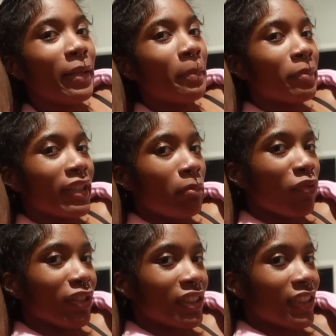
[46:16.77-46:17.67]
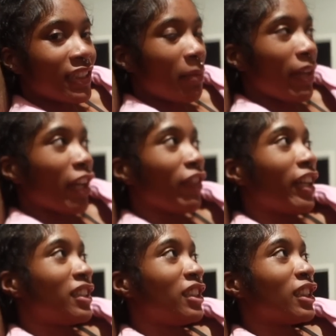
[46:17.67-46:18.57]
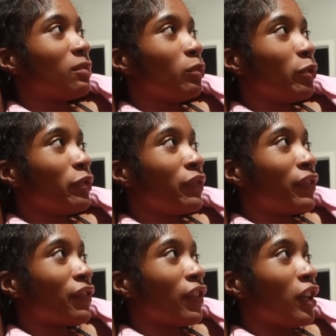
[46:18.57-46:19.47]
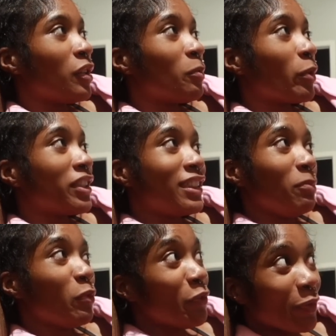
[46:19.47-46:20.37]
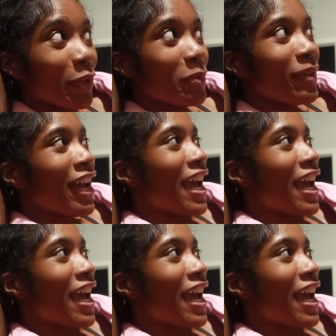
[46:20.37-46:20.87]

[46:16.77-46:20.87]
and Bree moving to the same area. She just moved from where she moved from.